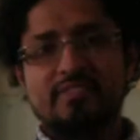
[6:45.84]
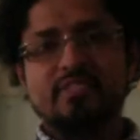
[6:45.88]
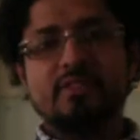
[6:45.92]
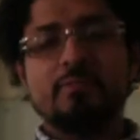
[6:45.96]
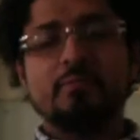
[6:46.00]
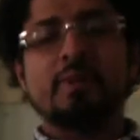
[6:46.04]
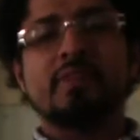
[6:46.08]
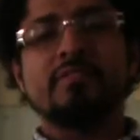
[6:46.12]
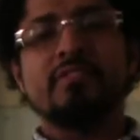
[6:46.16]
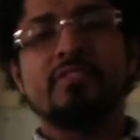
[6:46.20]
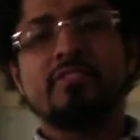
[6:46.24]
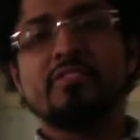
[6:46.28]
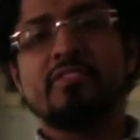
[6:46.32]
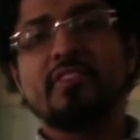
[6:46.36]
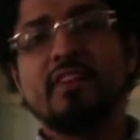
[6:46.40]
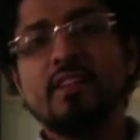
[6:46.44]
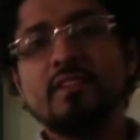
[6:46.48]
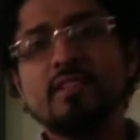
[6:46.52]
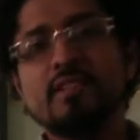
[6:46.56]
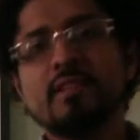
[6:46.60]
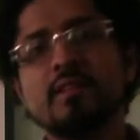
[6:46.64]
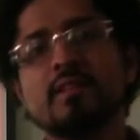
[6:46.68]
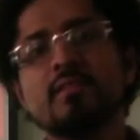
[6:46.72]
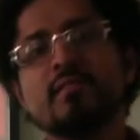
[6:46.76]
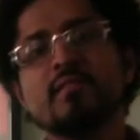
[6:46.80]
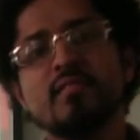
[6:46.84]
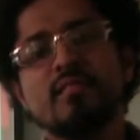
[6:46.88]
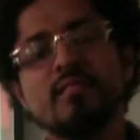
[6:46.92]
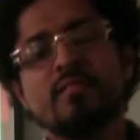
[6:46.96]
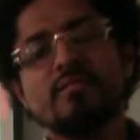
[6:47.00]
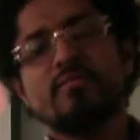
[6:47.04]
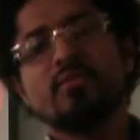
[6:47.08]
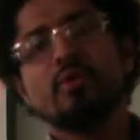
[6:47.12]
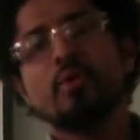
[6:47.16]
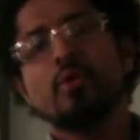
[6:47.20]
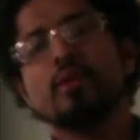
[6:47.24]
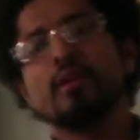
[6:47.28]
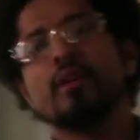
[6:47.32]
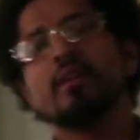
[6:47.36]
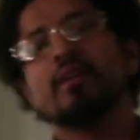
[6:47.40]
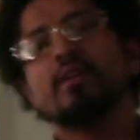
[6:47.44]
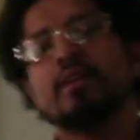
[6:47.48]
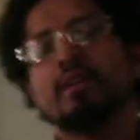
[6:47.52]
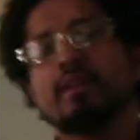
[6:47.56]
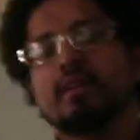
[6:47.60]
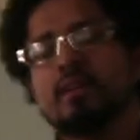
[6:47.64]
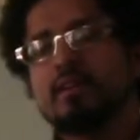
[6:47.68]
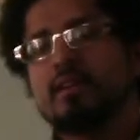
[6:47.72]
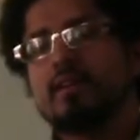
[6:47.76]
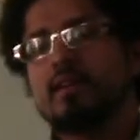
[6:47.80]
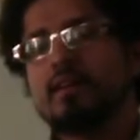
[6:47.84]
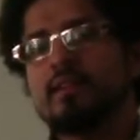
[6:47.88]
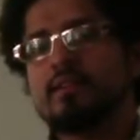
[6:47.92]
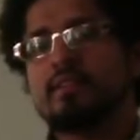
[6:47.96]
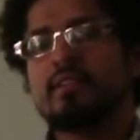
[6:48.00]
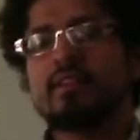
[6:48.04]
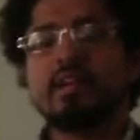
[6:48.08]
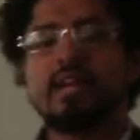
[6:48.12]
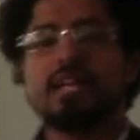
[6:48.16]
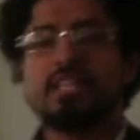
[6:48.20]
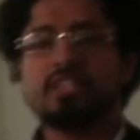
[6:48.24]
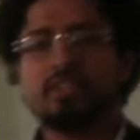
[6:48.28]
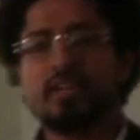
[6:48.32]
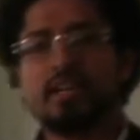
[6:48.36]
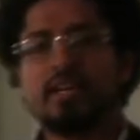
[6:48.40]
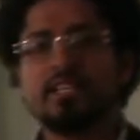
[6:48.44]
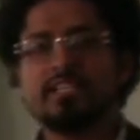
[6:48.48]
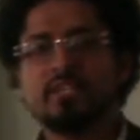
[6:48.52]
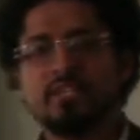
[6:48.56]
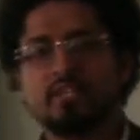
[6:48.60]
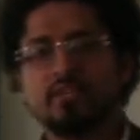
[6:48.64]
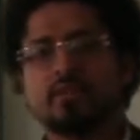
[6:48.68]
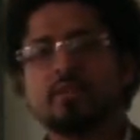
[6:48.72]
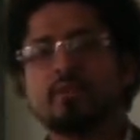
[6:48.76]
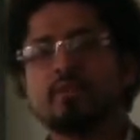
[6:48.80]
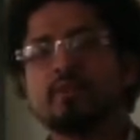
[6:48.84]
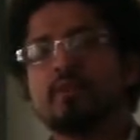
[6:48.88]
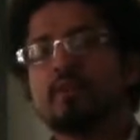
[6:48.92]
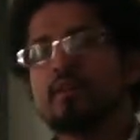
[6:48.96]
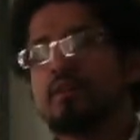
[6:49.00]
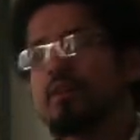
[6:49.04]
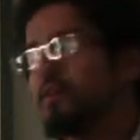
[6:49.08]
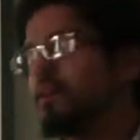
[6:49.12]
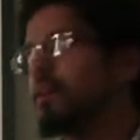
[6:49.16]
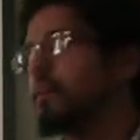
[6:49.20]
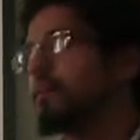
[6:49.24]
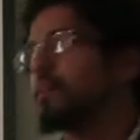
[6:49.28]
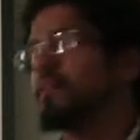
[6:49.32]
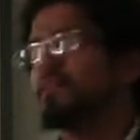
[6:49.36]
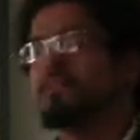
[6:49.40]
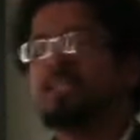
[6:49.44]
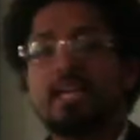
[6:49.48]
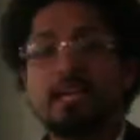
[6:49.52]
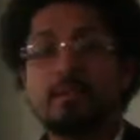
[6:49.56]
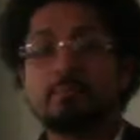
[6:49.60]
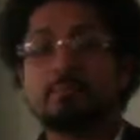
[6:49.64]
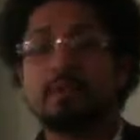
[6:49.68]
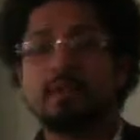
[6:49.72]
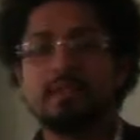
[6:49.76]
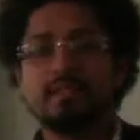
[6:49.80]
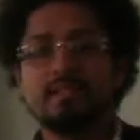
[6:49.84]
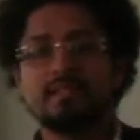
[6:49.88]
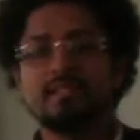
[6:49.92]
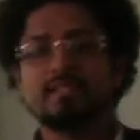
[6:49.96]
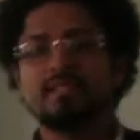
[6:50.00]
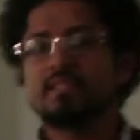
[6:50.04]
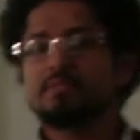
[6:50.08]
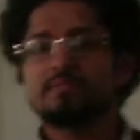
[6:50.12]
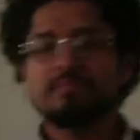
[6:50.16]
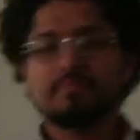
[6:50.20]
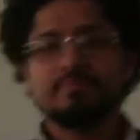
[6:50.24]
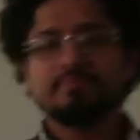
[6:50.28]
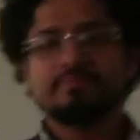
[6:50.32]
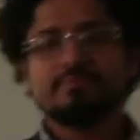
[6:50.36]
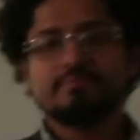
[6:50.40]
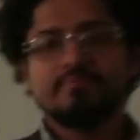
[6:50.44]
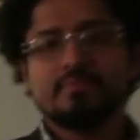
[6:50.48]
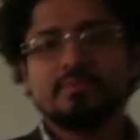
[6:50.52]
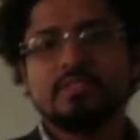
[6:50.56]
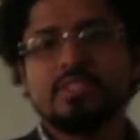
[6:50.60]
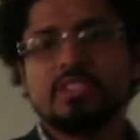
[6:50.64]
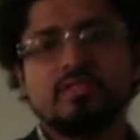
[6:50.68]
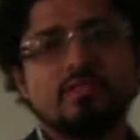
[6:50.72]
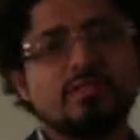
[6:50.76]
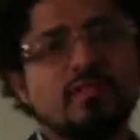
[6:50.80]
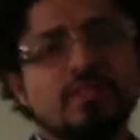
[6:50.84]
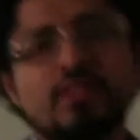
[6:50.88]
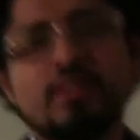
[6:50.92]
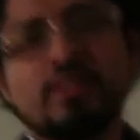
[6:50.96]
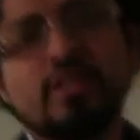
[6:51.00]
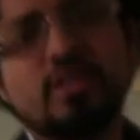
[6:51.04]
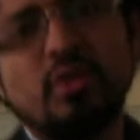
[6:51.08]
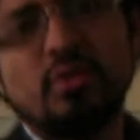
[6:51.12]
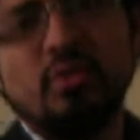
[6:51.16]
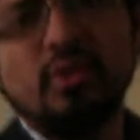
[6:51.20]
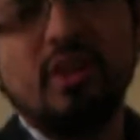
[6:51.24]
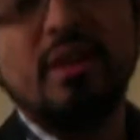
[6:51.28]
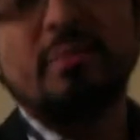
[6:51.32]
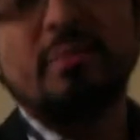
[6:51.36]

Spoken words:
to be fulfilled for the contract to take place. So don't worry